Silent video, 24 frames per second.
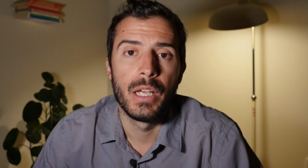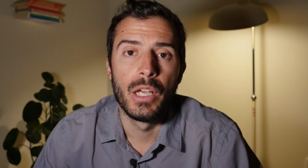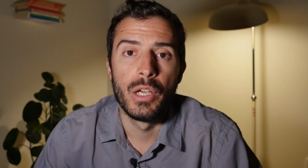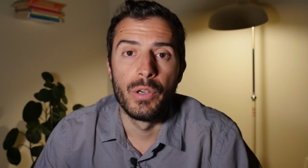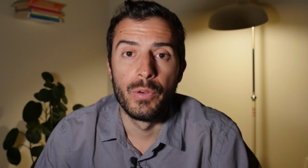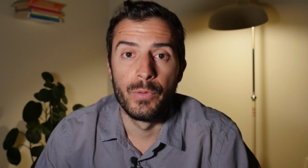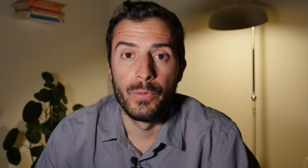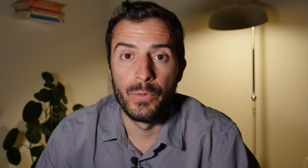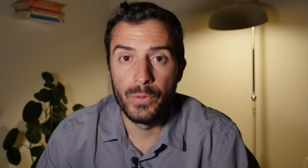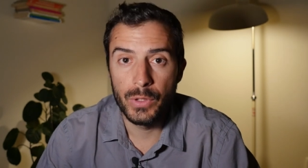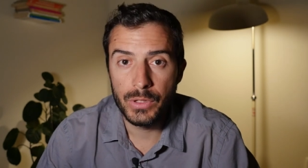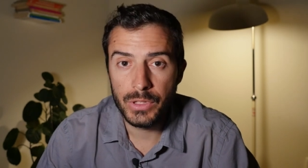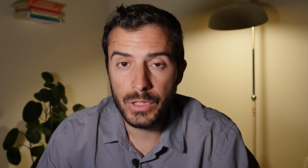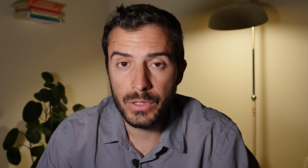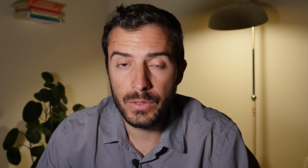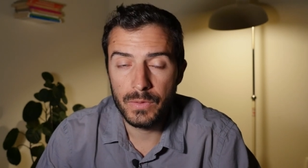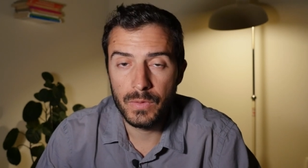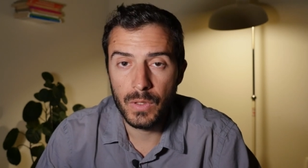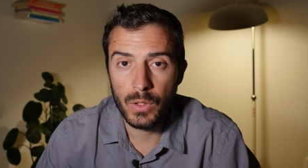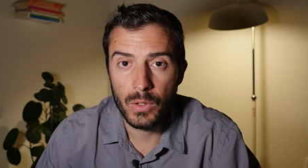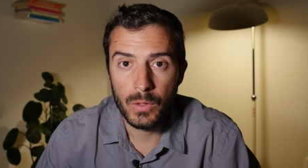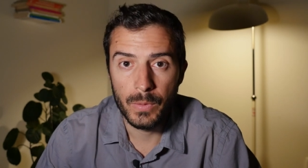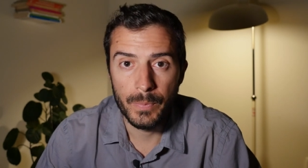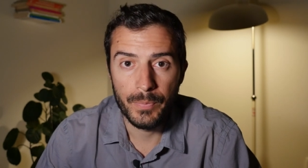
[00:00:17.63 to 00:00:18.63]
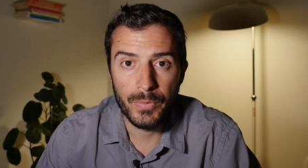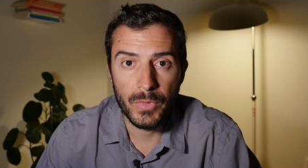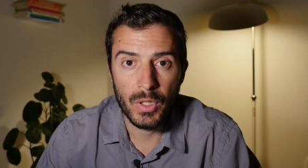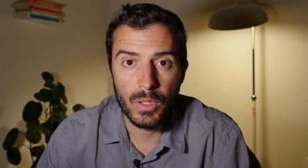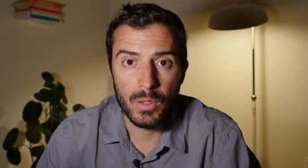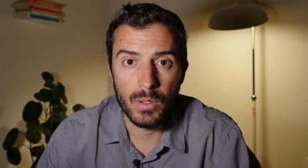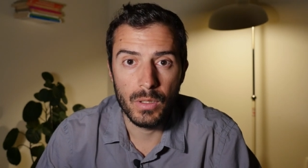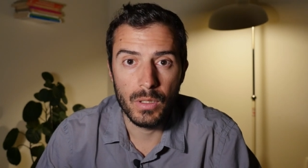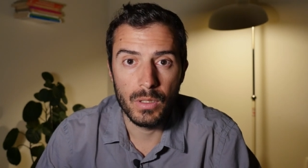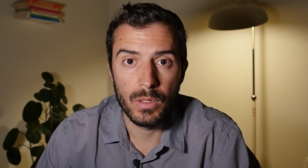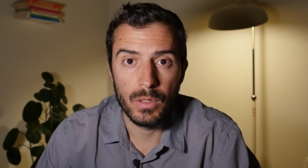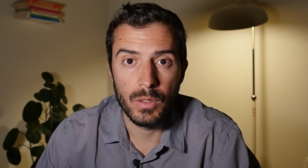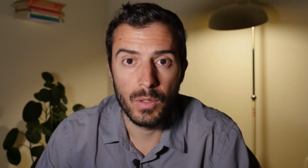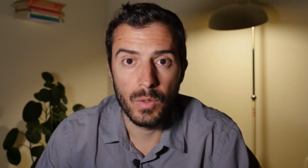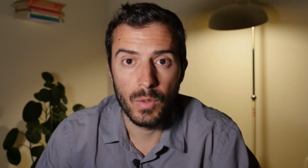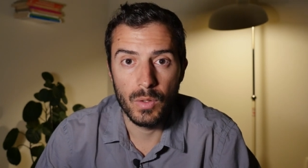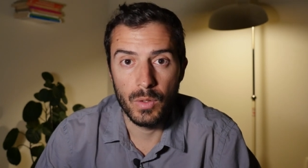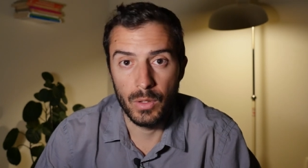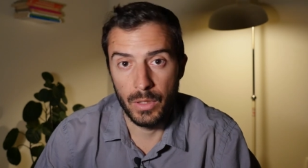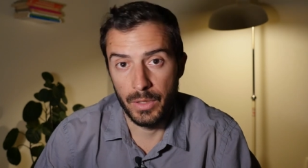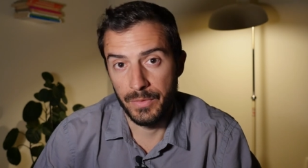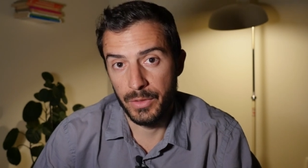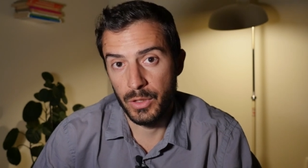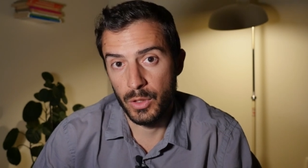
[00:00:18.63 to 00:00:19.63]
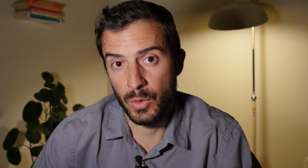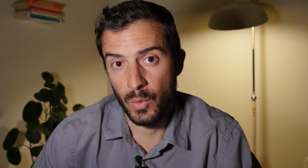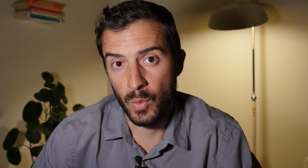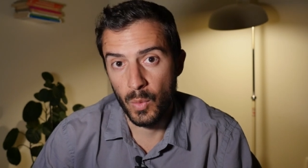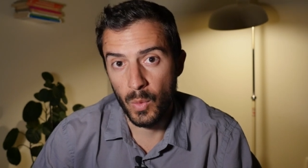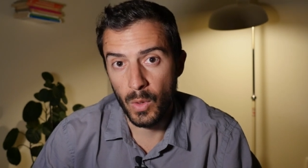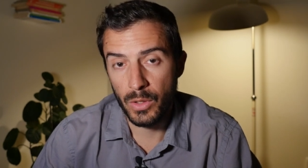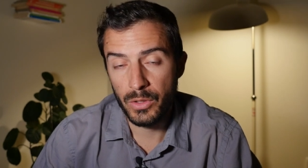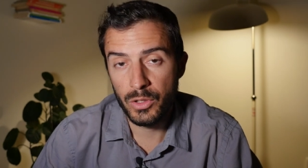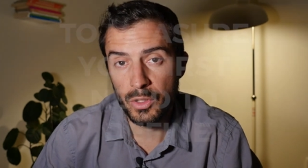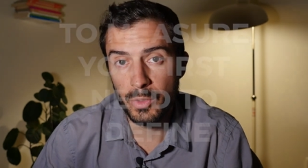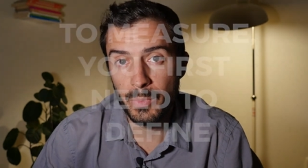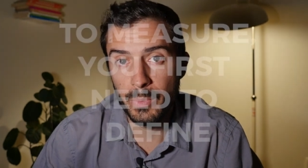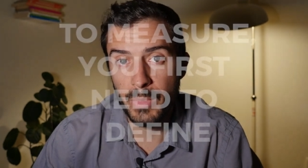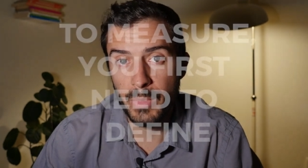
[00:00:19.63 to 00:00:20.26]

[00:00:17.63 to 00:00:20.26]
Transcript: First of all, if you want to measure